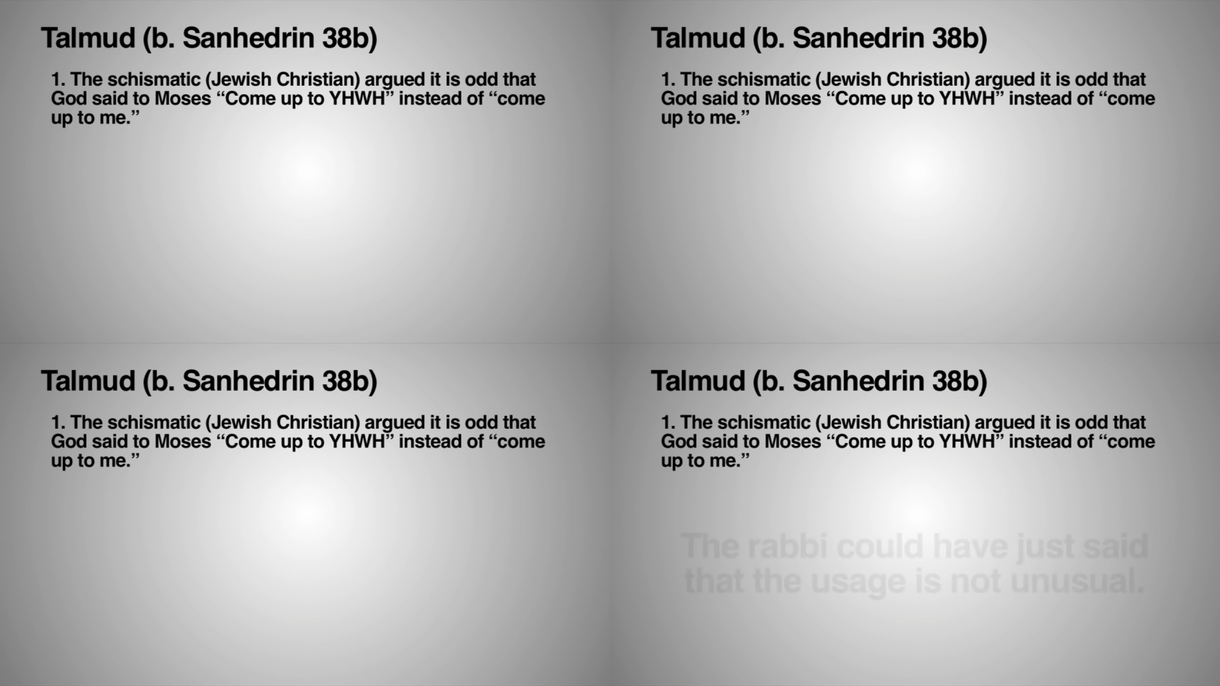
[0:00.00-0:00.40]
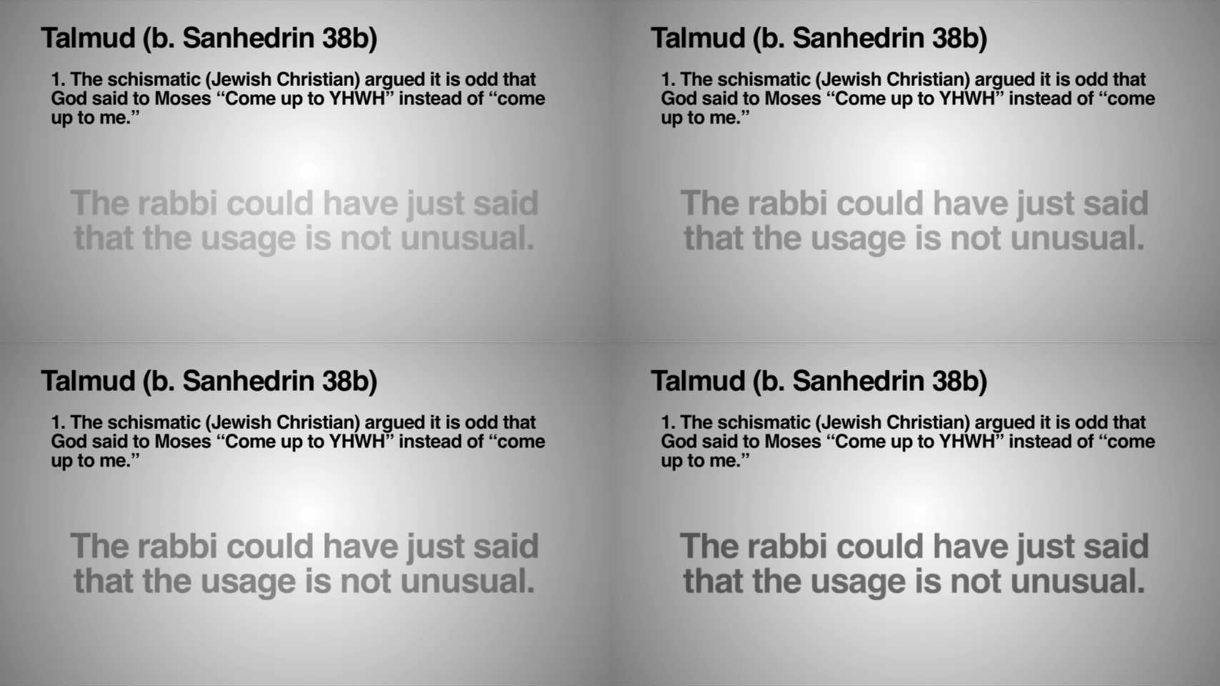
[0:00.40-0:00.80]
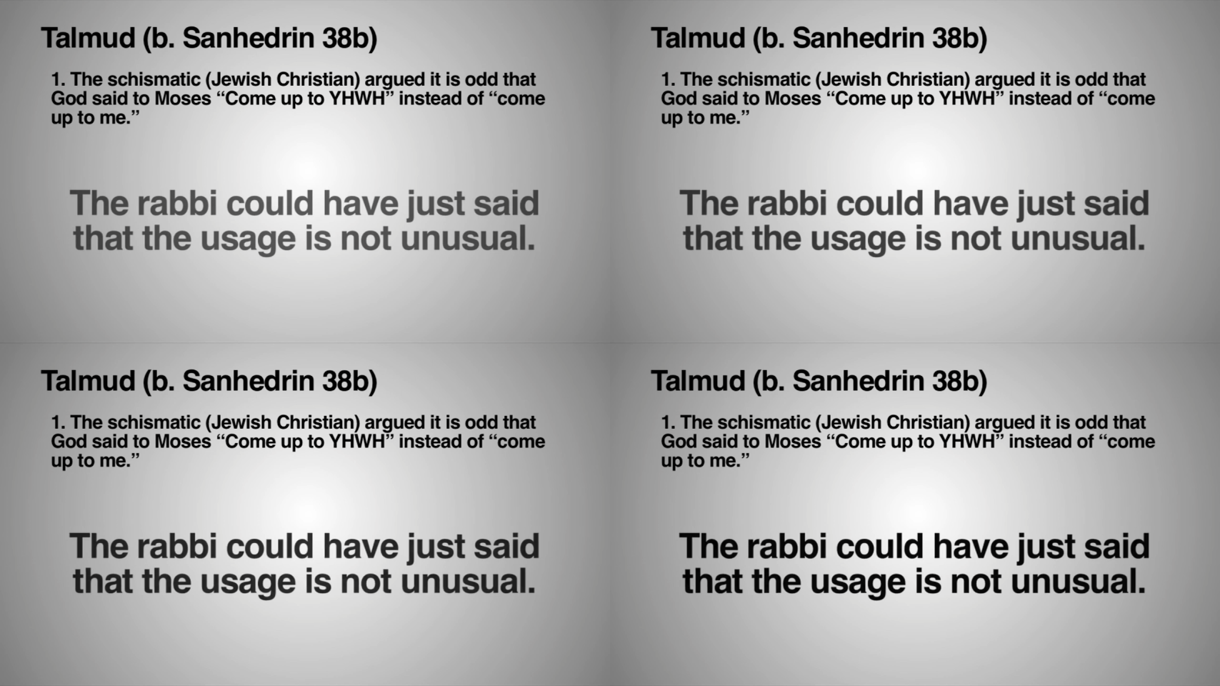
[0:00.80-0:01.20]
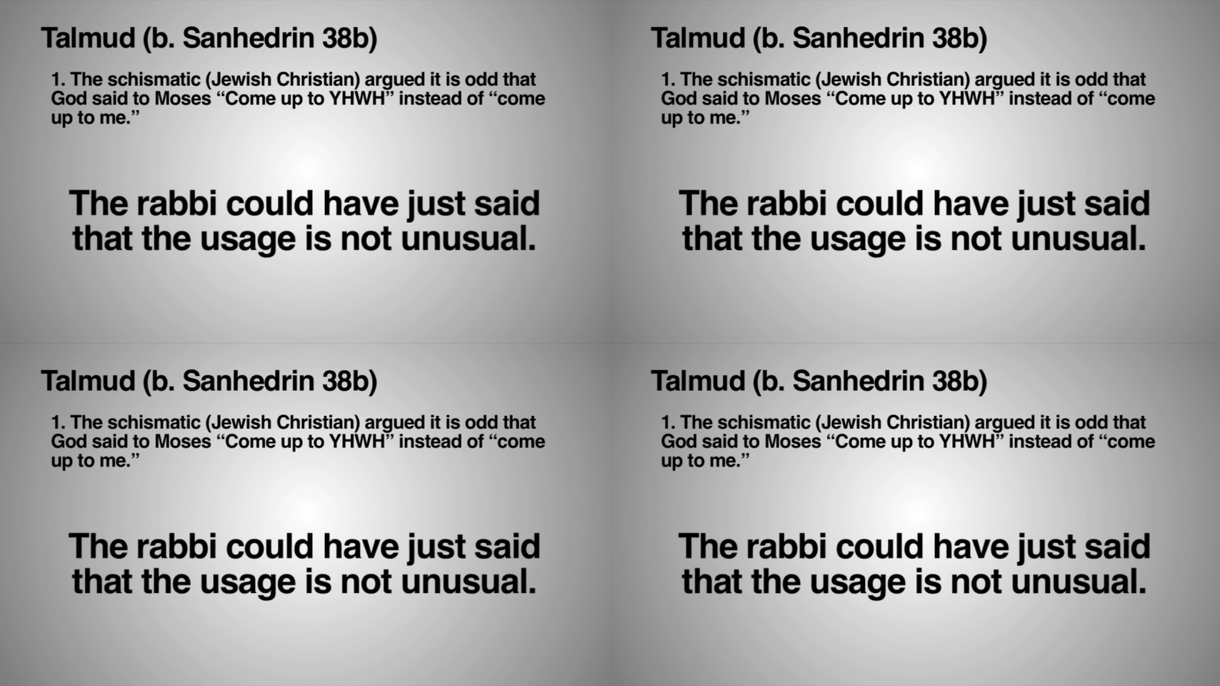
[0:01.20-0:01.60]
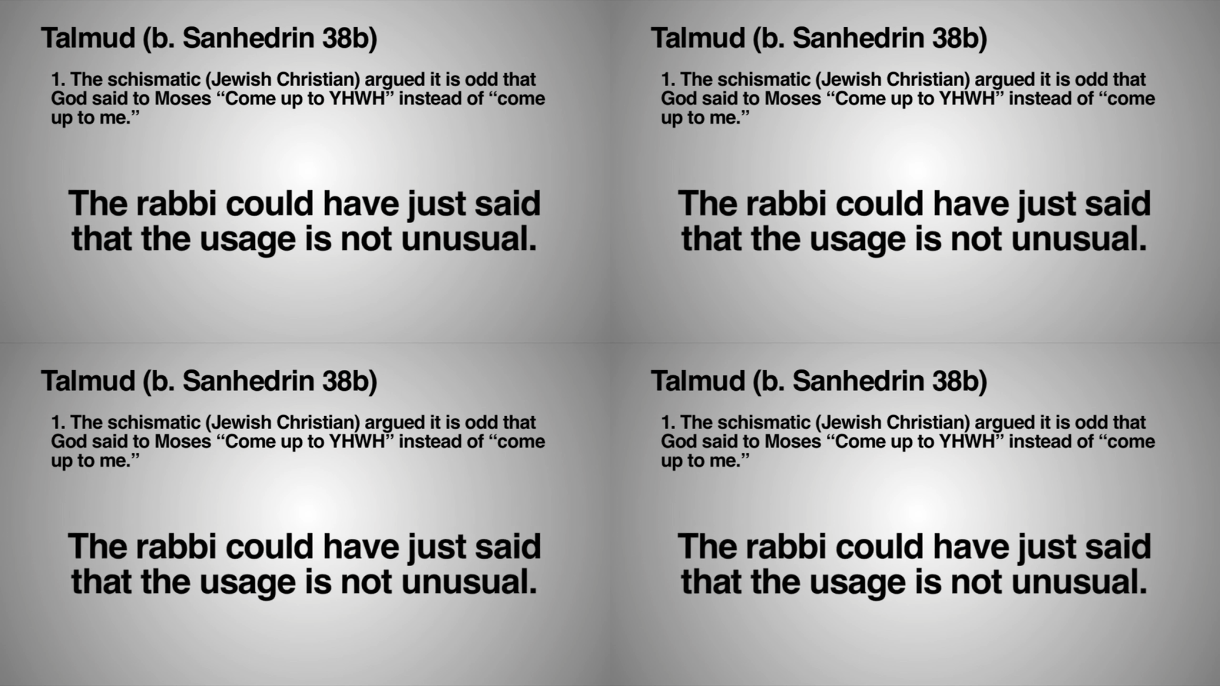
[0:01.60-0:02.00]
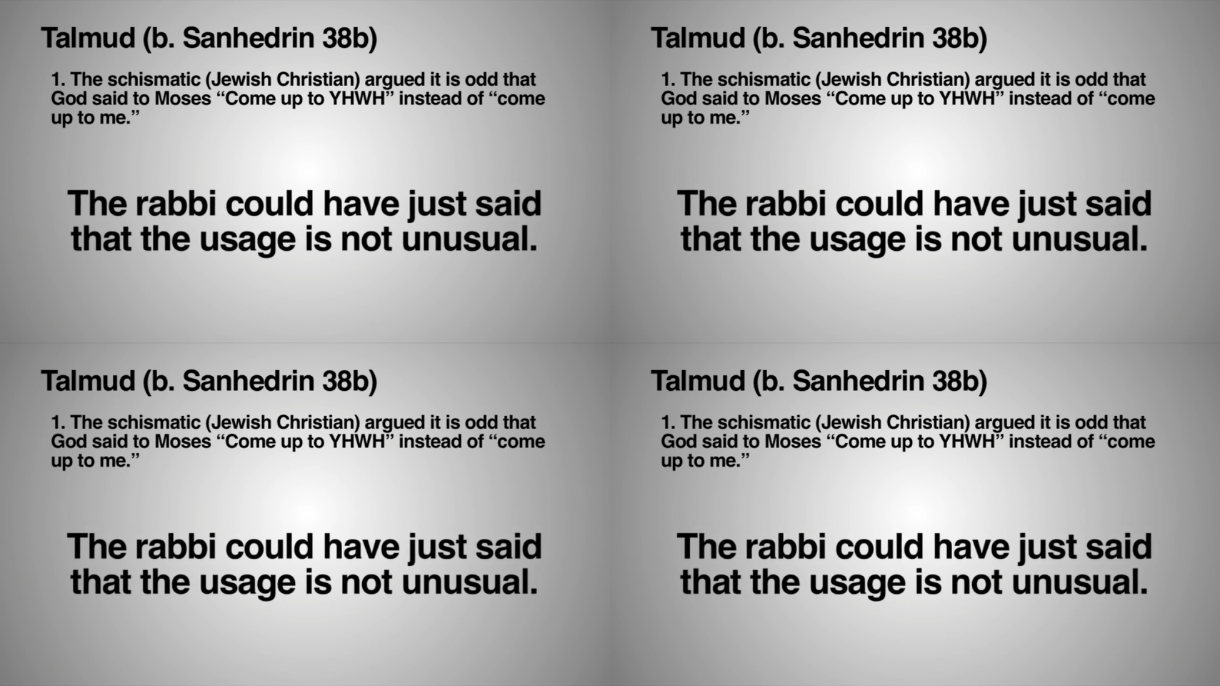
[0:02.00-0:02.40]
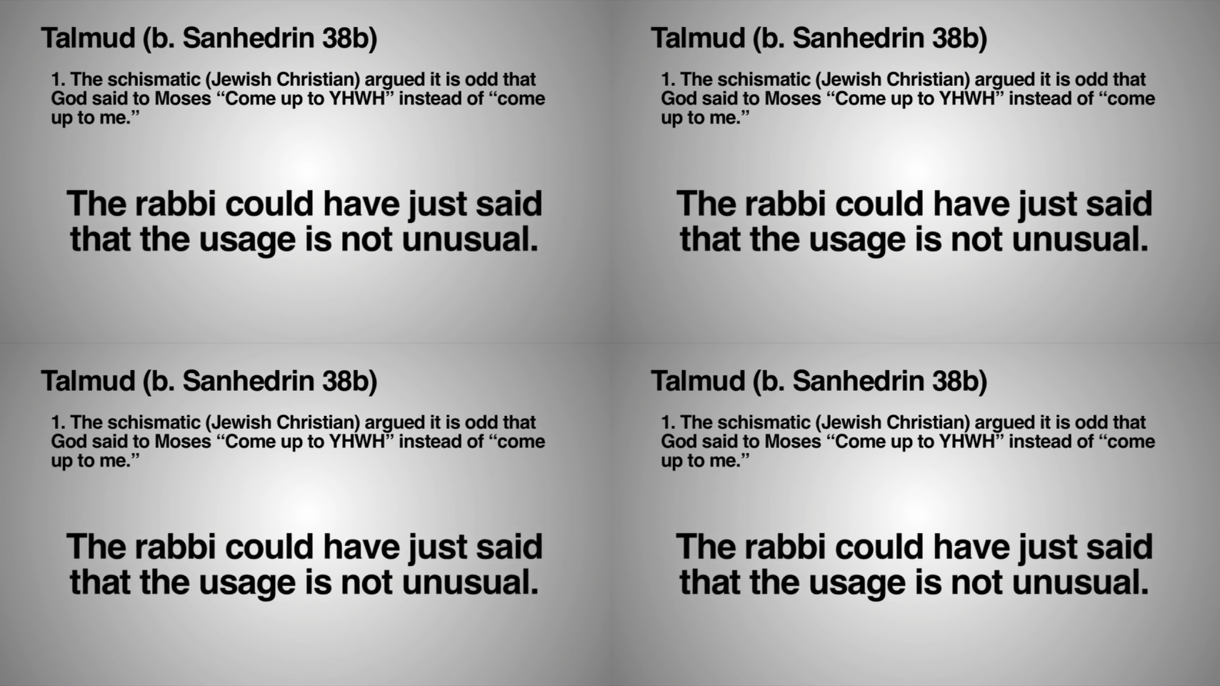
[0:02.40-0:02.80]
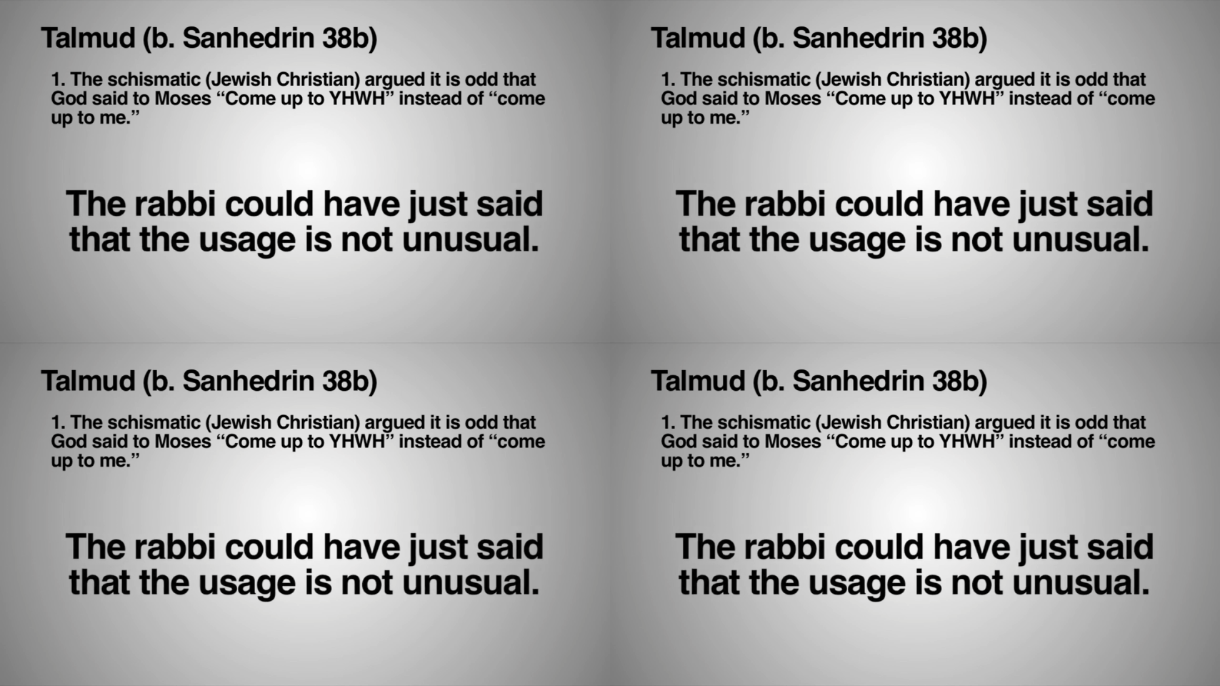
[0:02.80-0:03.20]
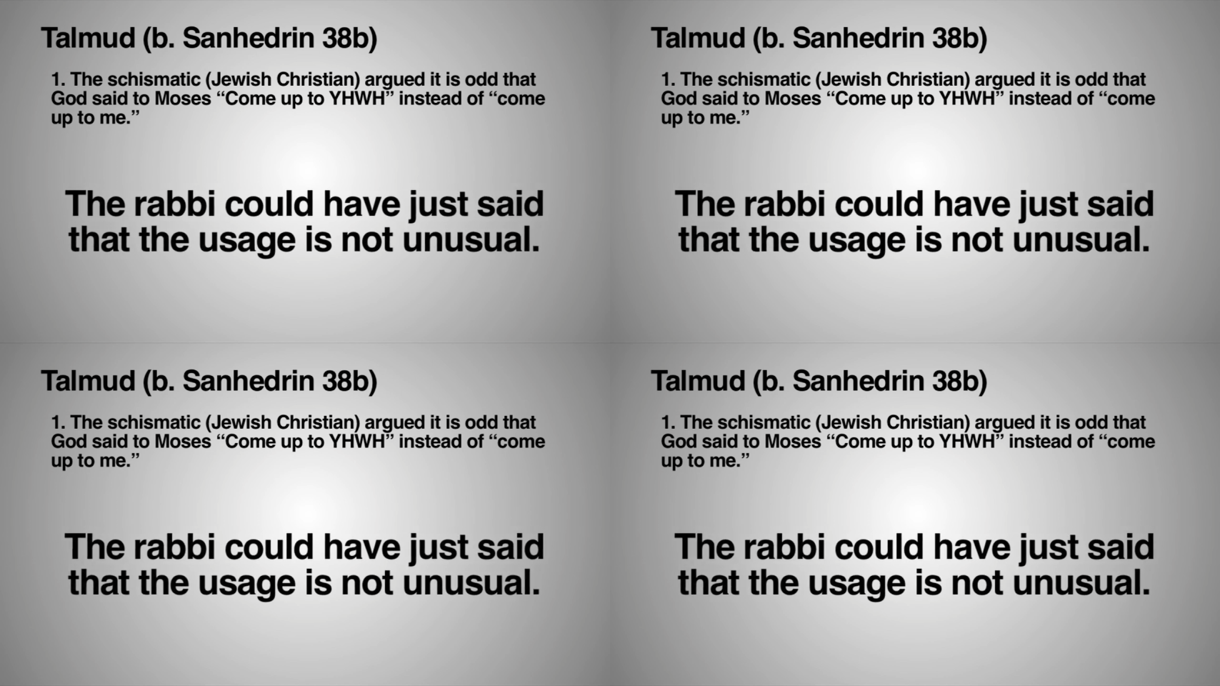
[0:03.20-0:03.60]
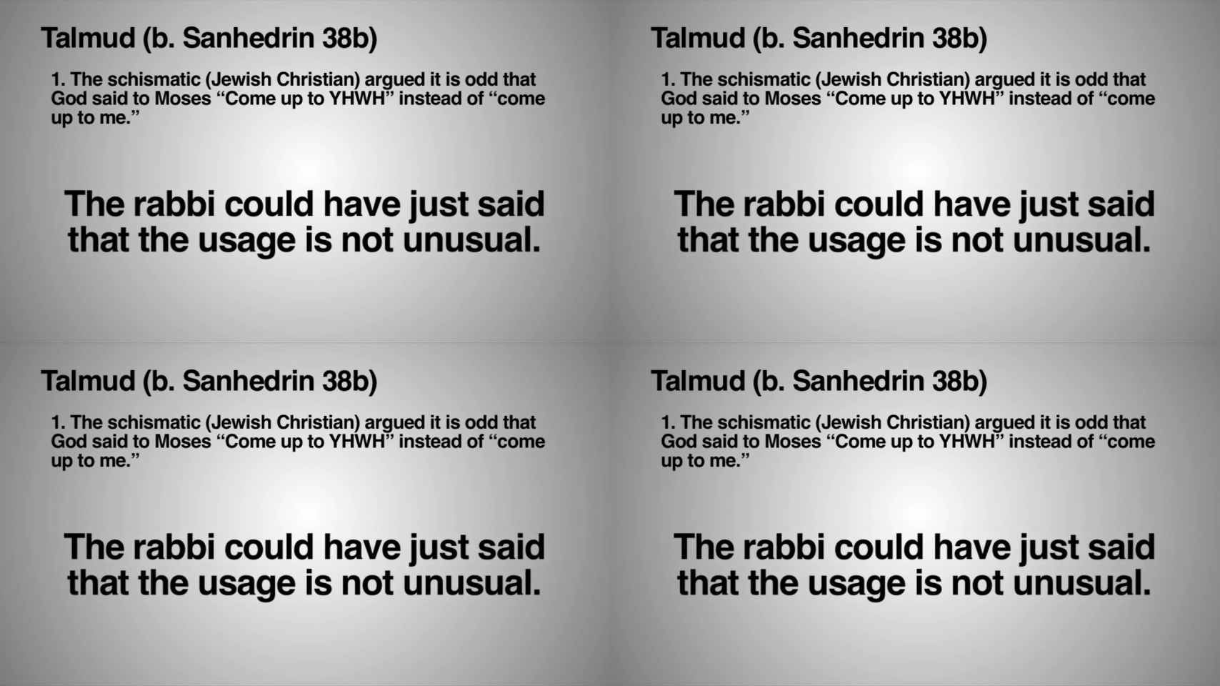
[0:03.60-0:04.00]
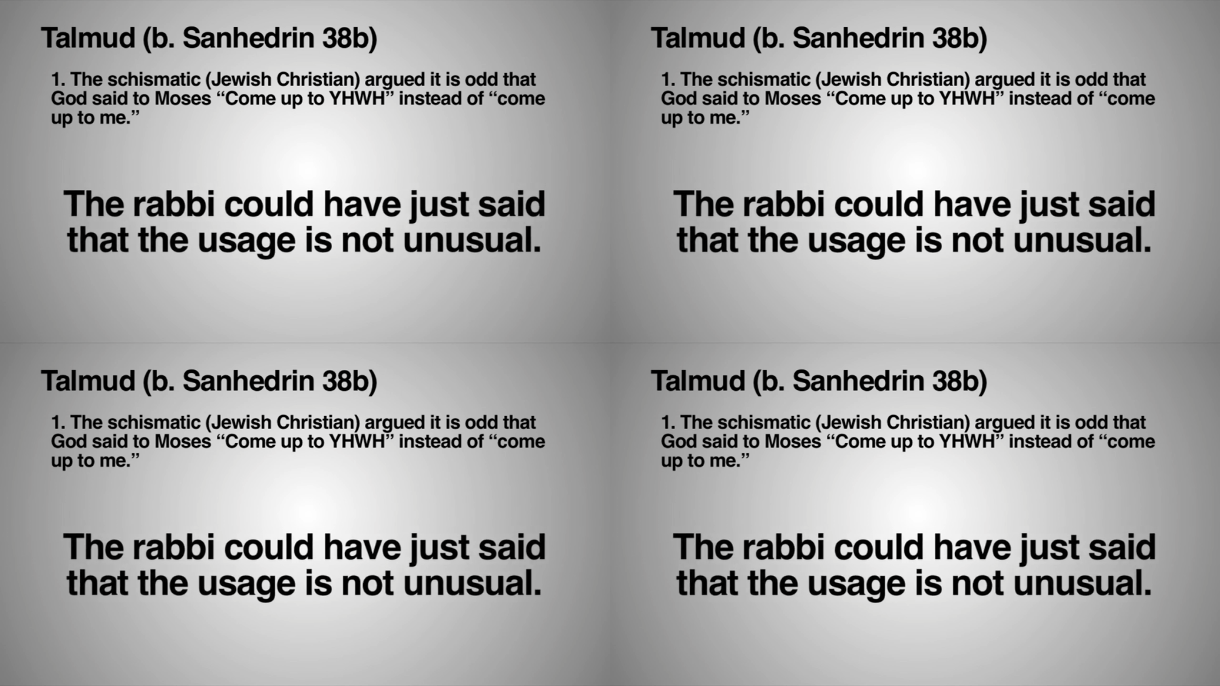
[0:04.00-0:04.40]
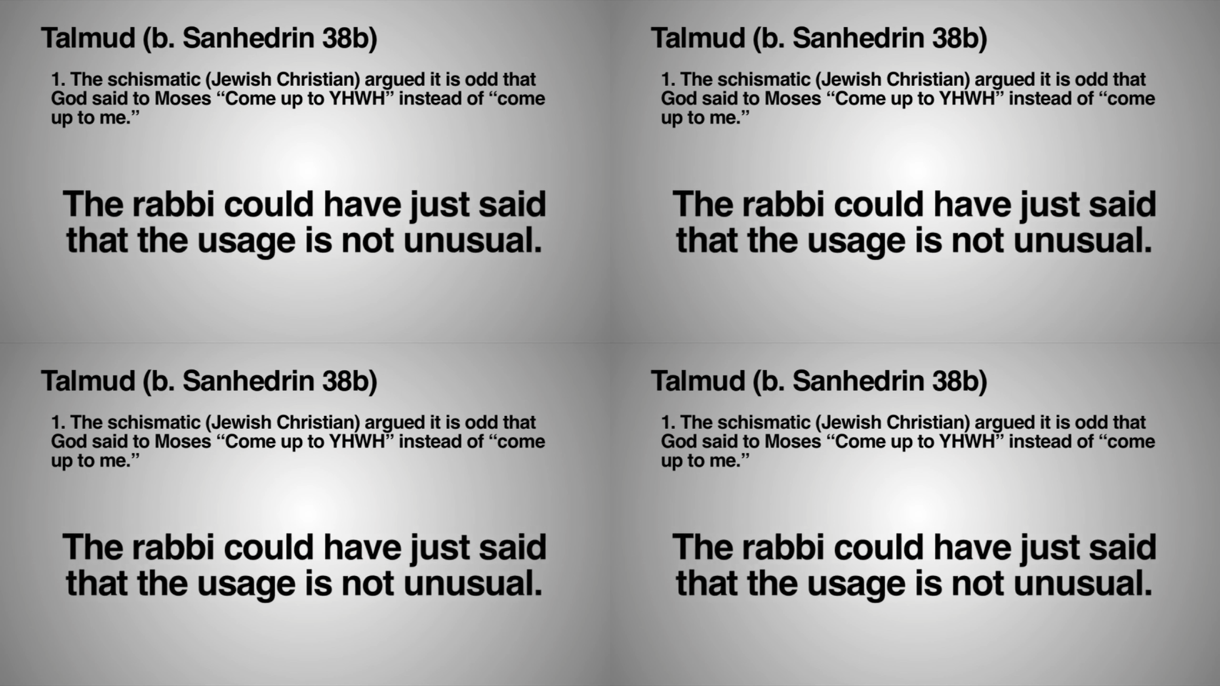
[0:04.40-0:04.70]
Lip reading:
No face is visible, so there are no lips to read.